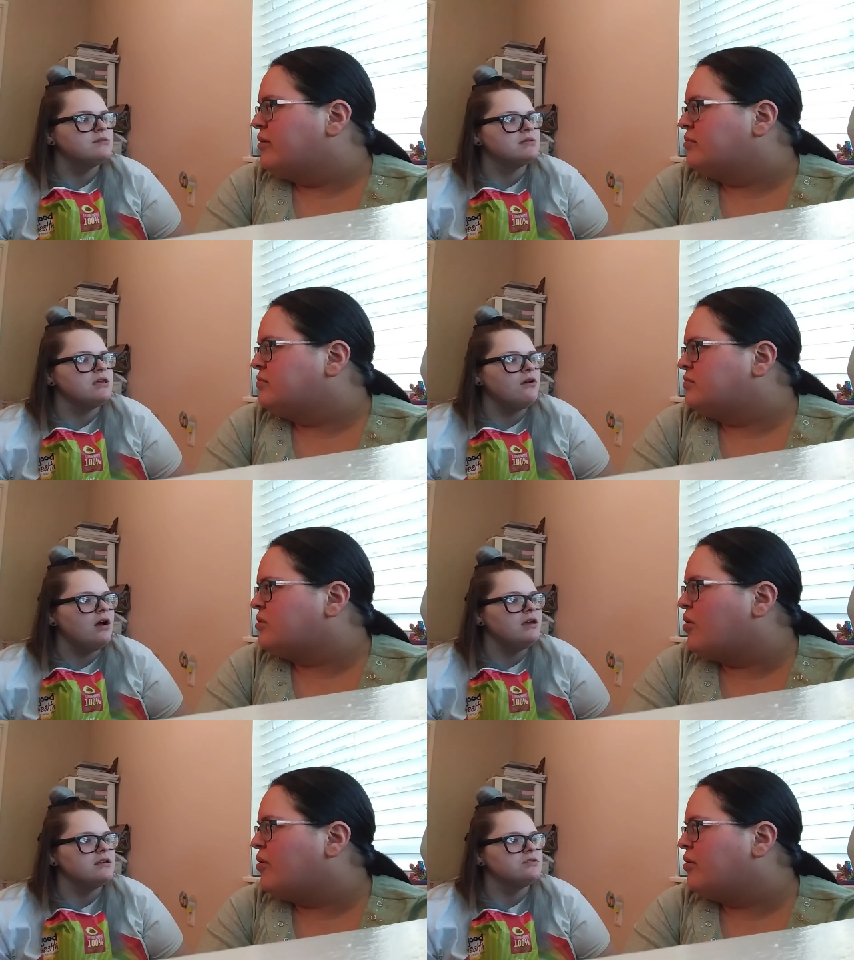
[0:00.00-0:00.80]
Speaker 1: chips that you
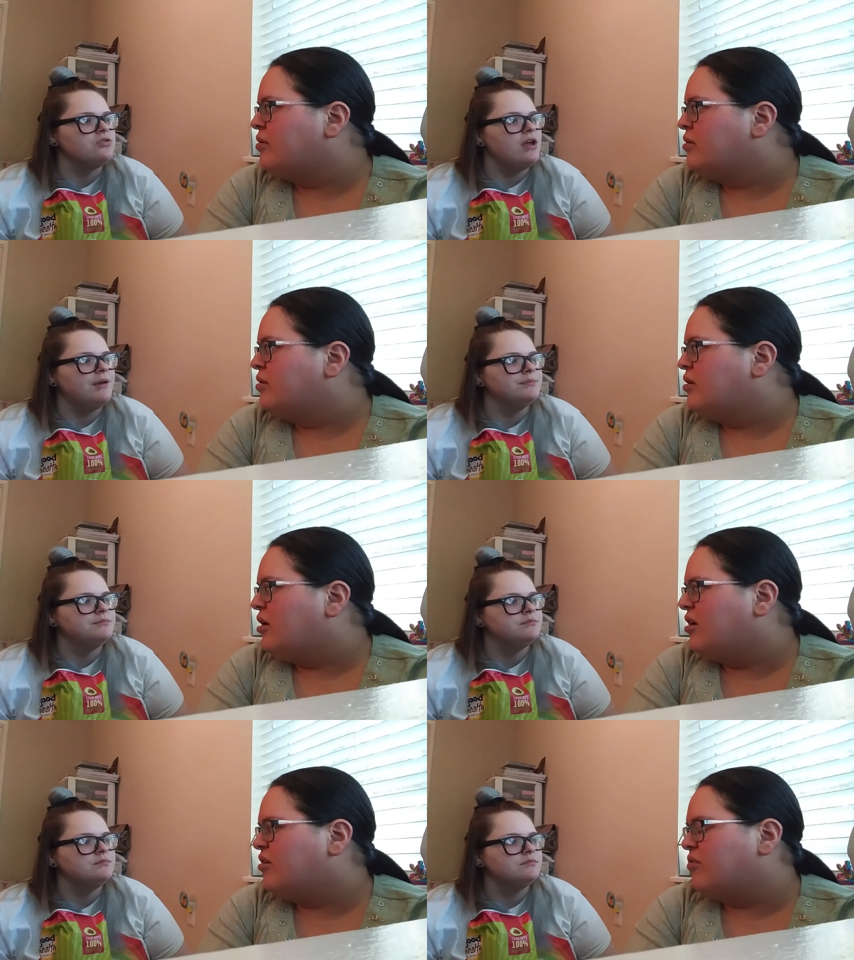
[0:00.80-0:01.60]
got yesterday.
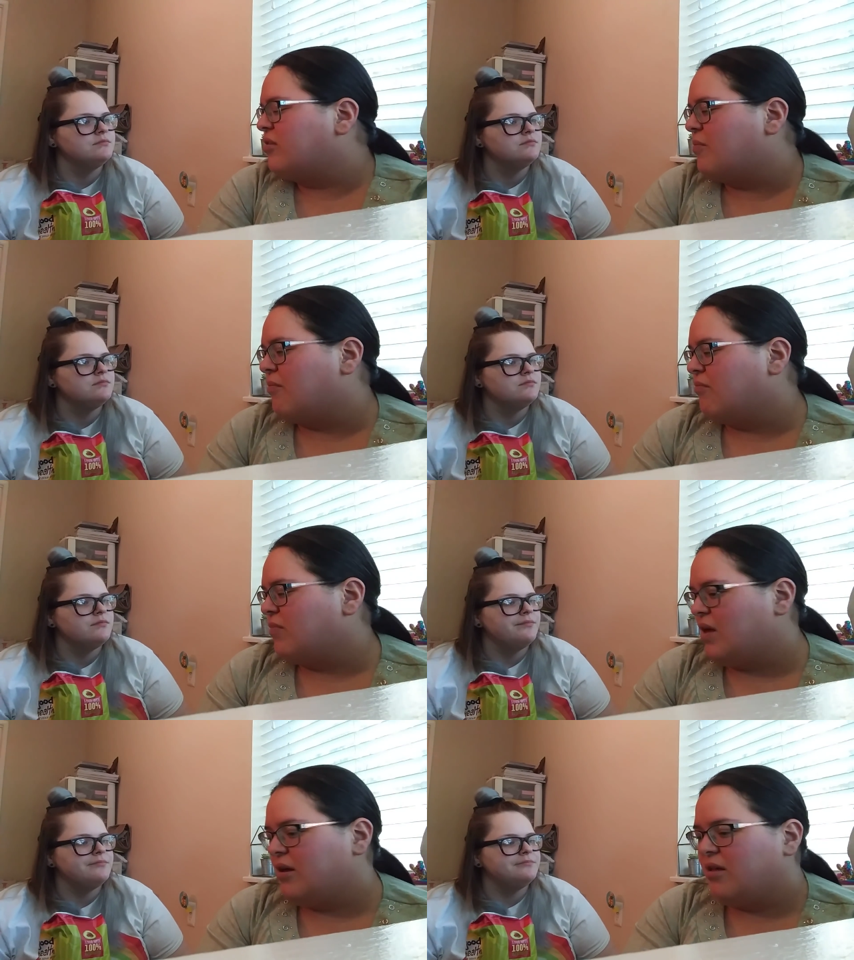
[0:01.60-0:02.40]
Speaker 2: Oh,
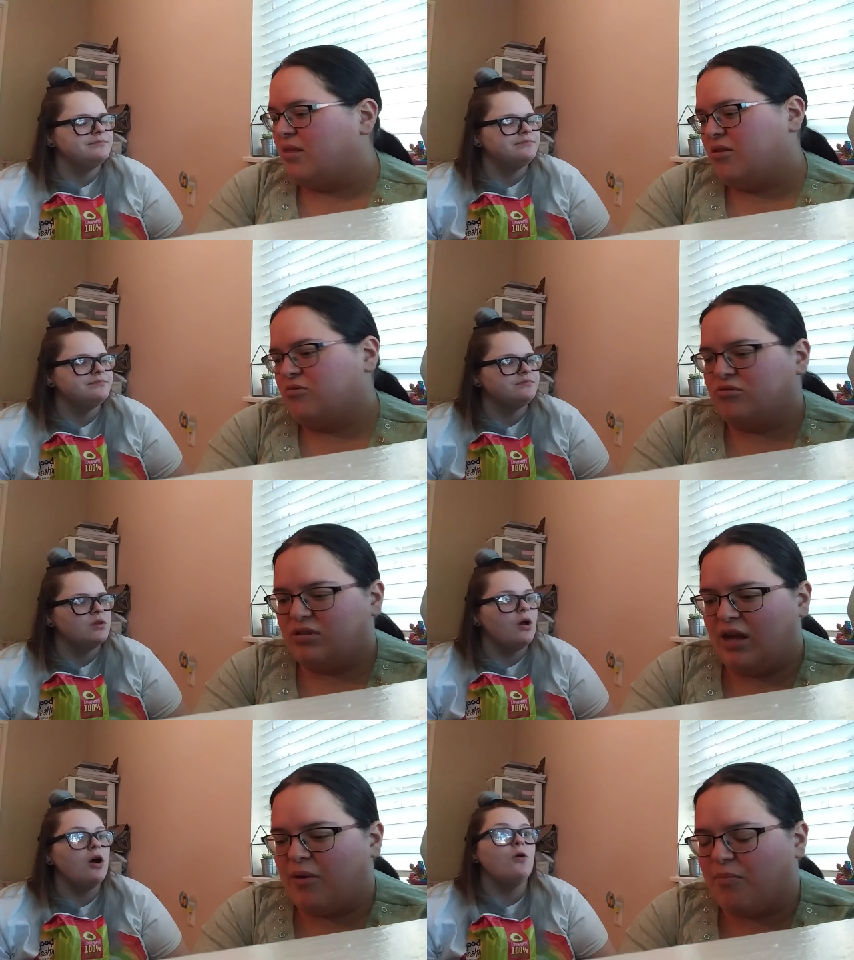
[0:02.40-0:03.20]
the uh, the
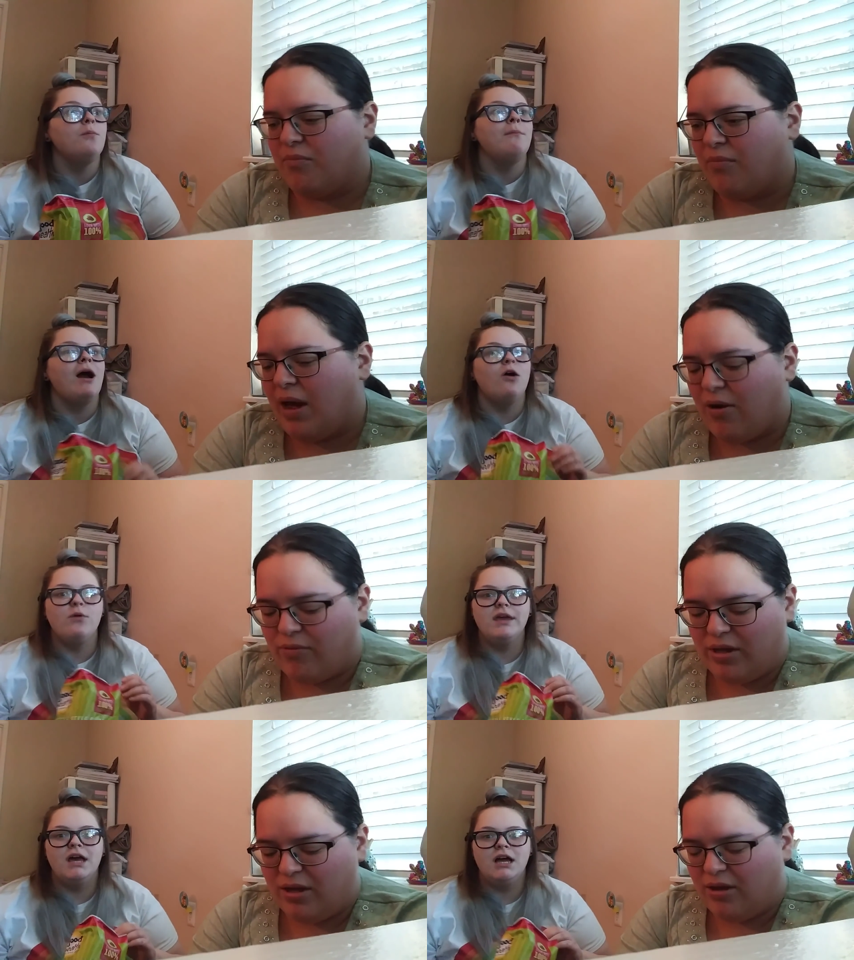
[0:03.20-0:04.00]
like oh,
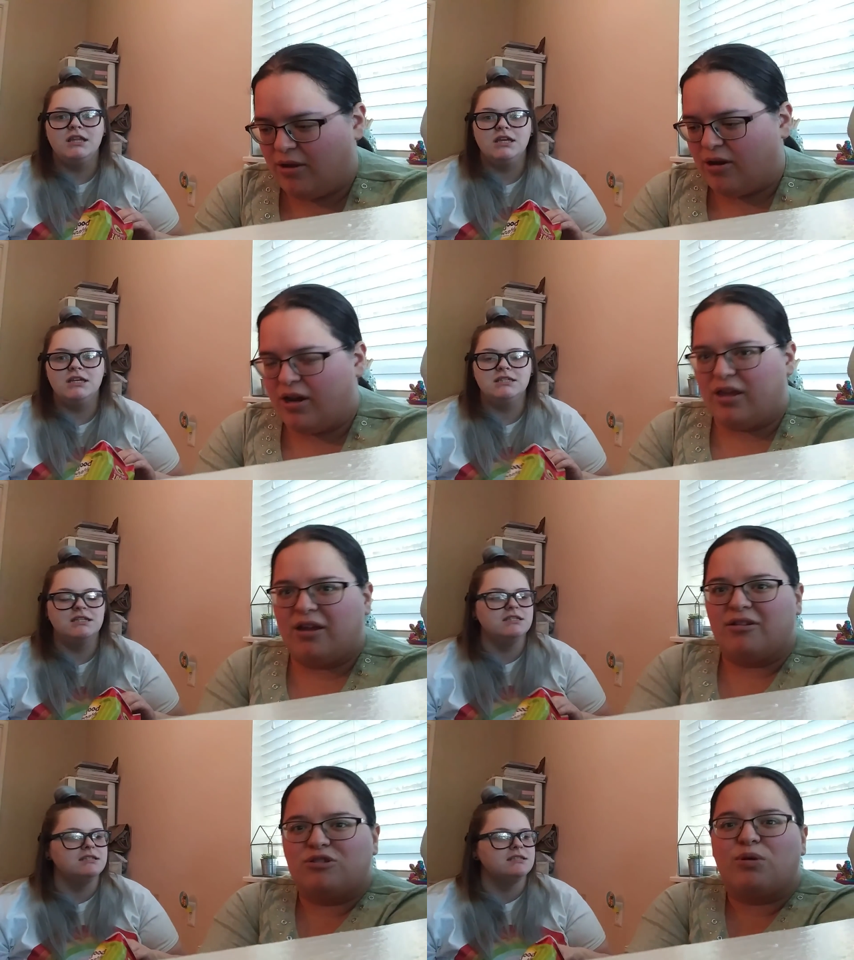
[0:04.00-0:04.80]
Maui, Maui
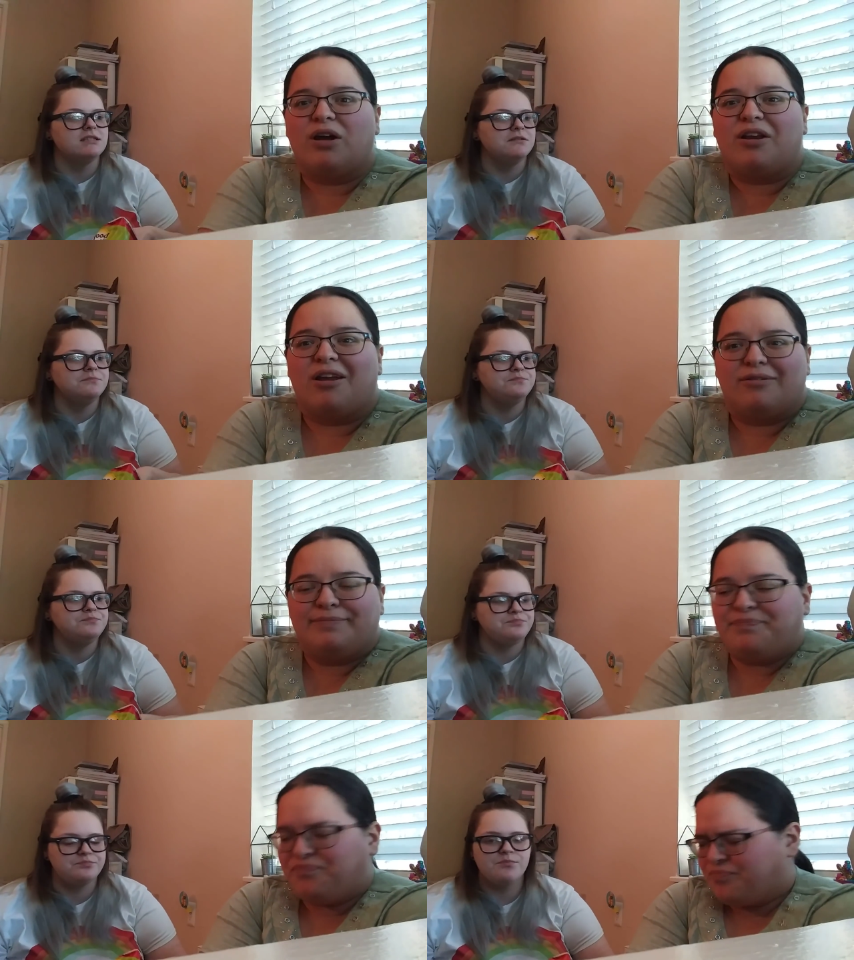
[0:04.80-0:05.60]
onion, sweet
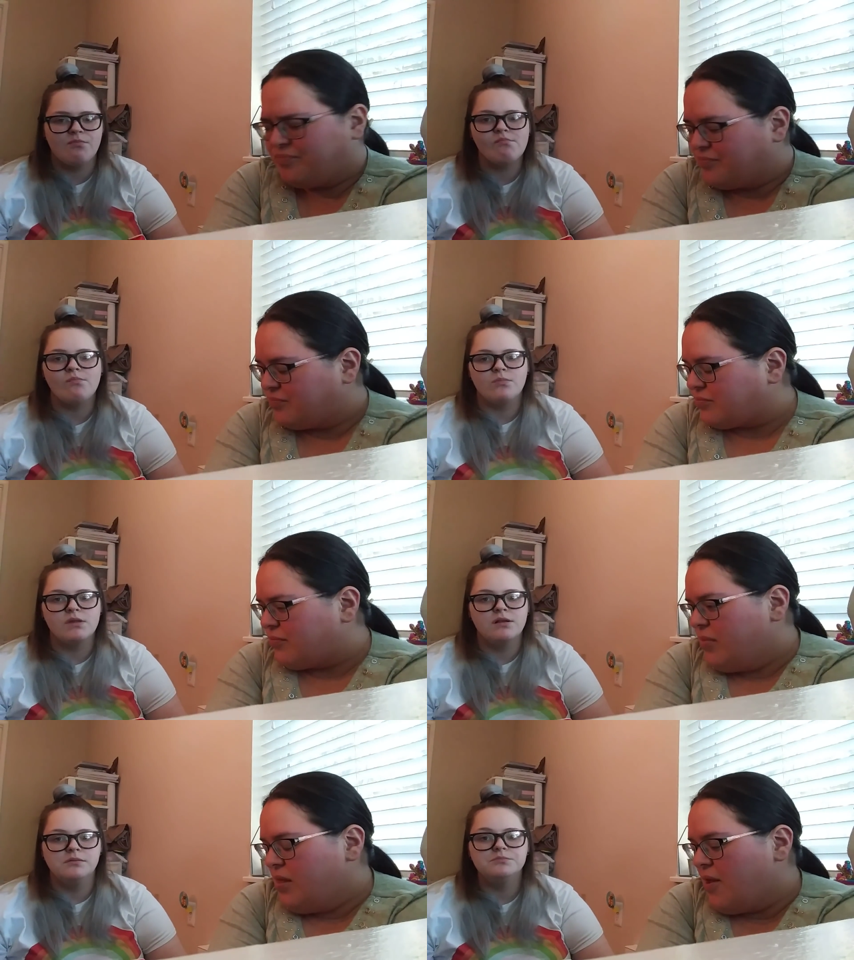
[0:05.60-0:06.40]
onion.
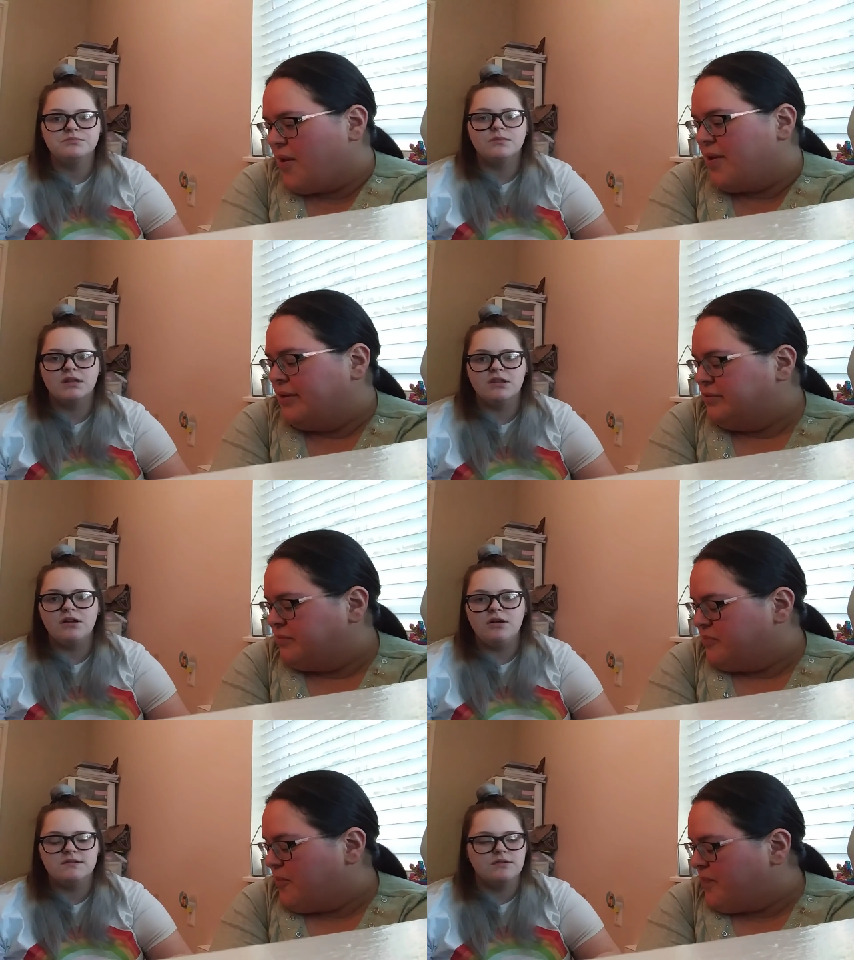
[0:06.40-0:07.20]

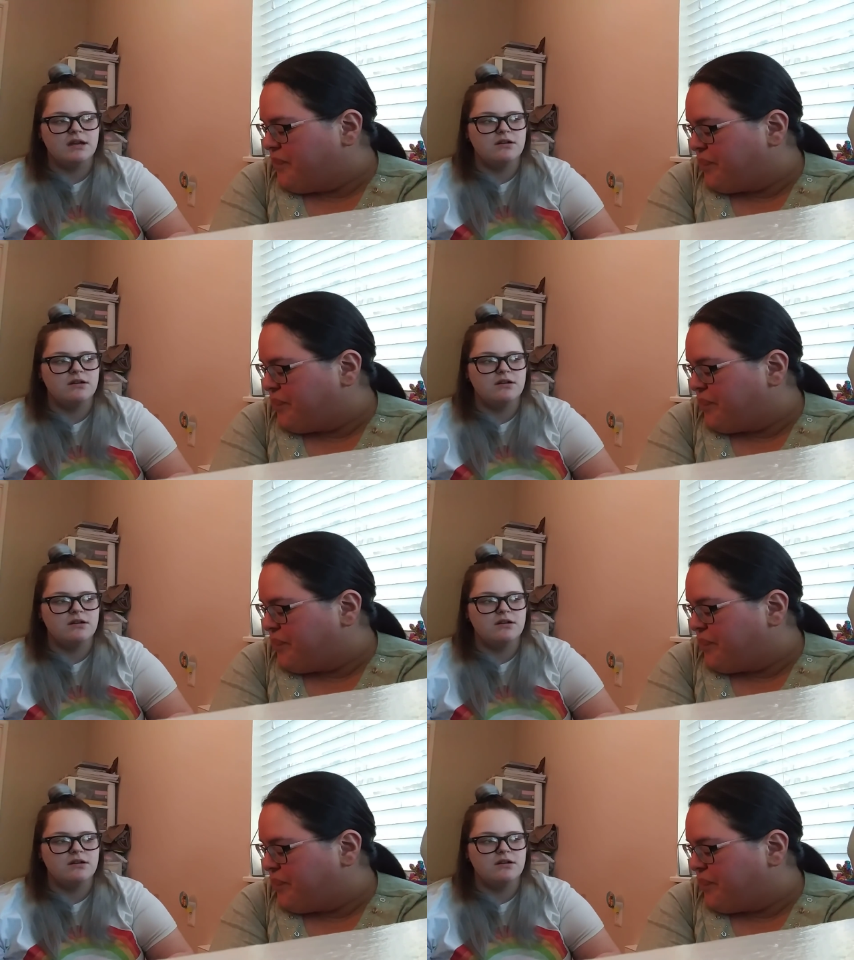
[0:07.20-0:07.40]
Speaker 1: They're also